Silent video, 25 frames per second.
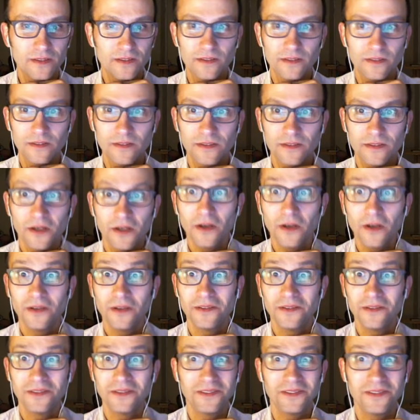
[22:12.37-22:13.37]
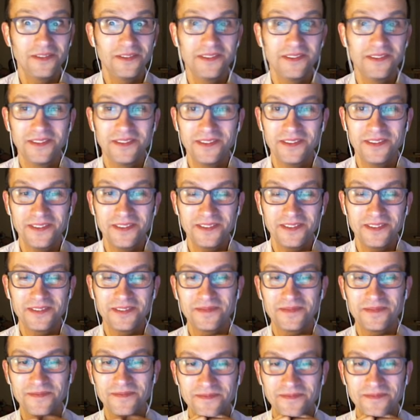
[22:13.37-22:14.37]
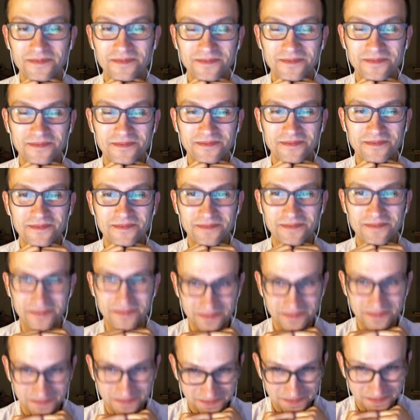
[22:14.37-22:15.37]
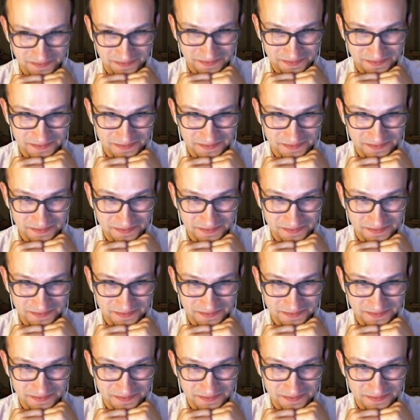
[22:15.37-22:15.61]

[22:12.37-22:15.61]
The person shown says nothing.